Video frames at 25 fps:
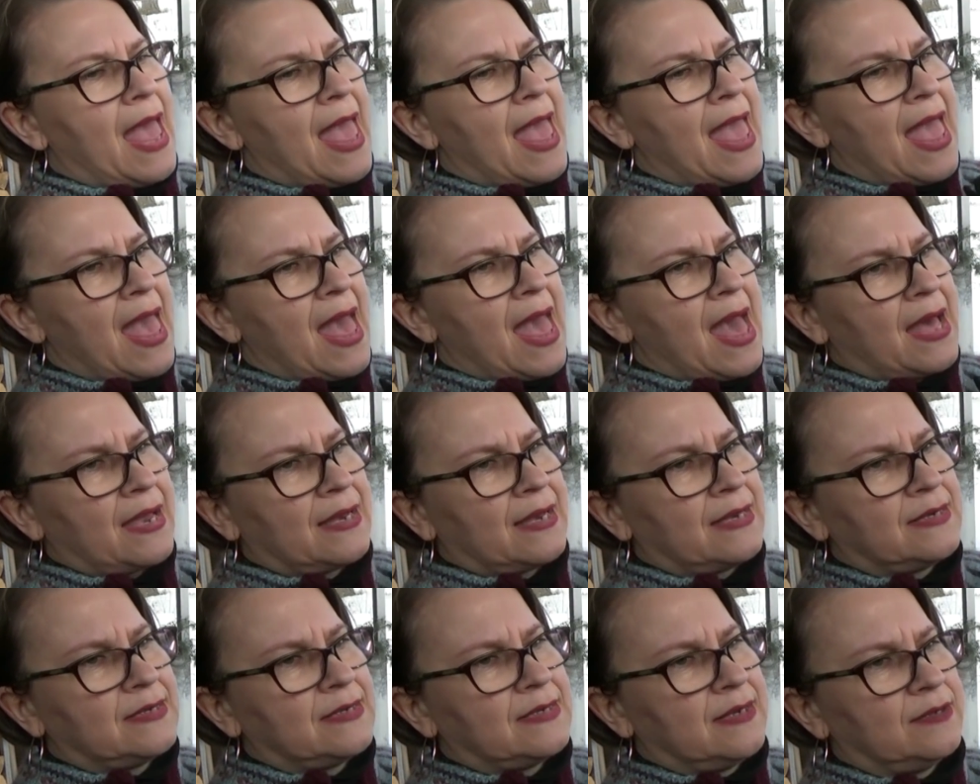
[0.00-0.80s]

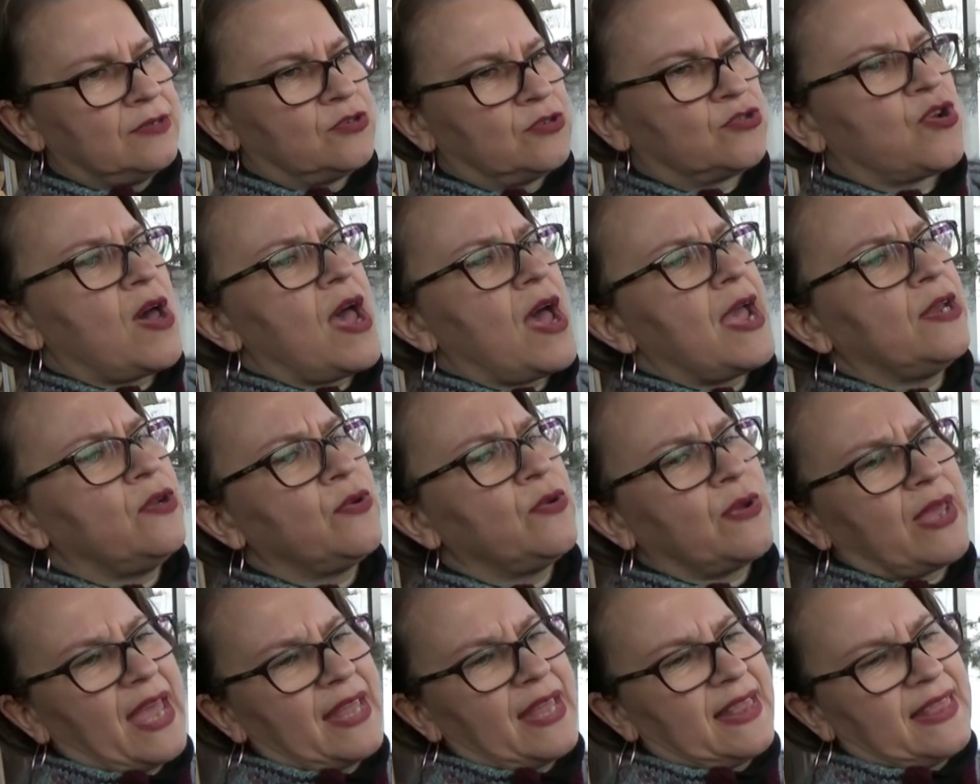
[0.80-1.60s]
and try to
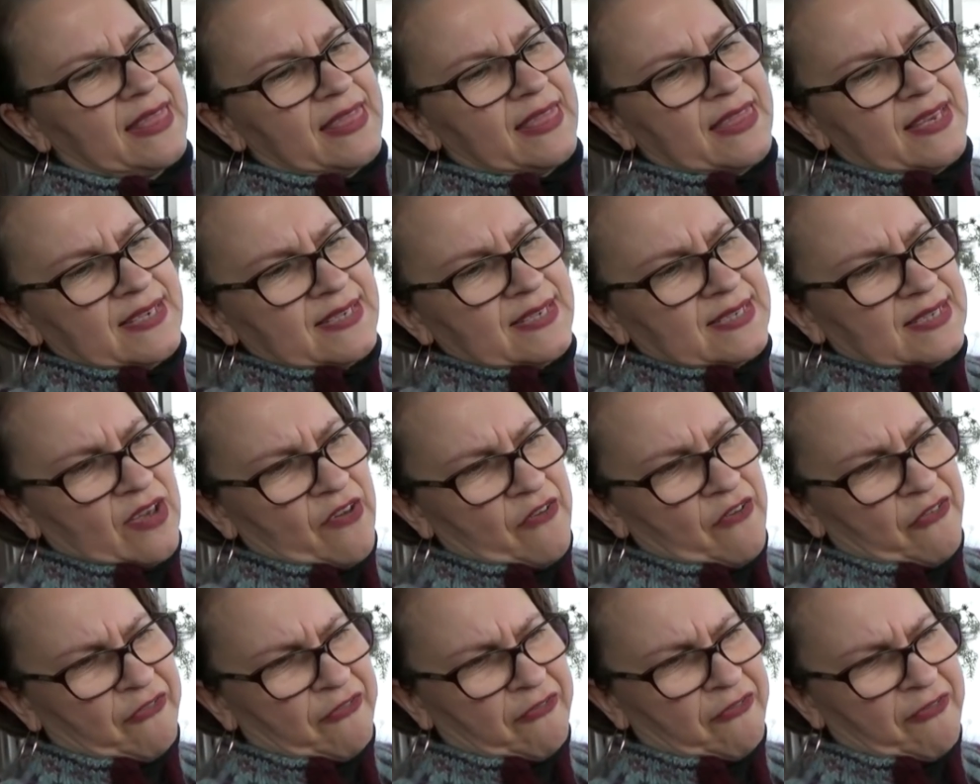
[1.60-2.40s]
get this
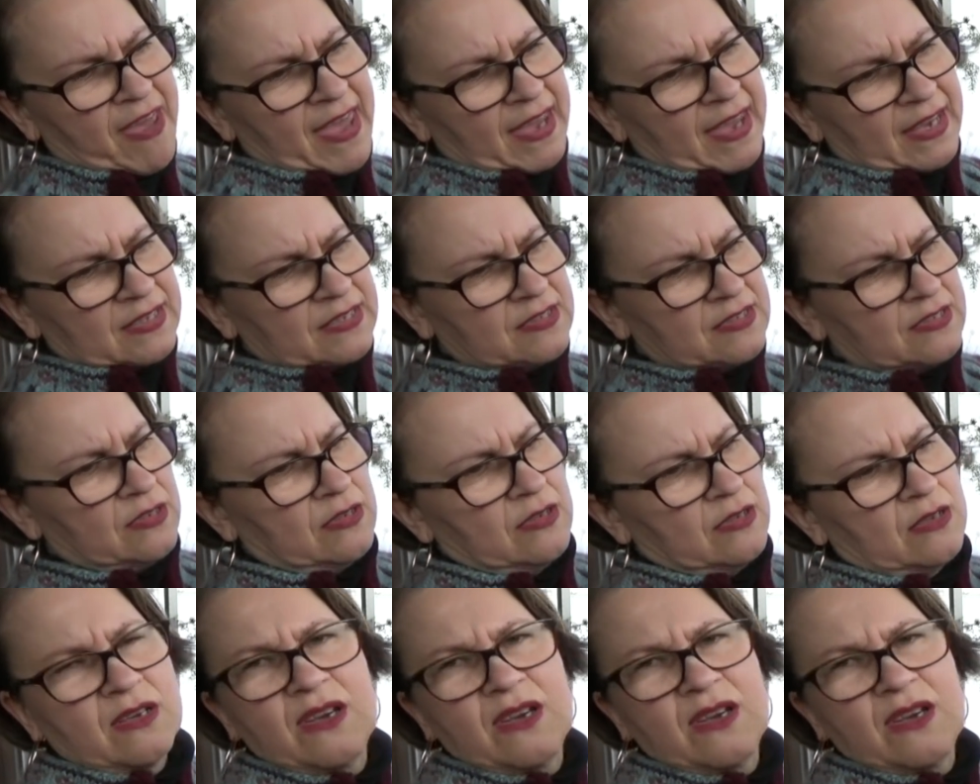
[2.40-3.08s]
effect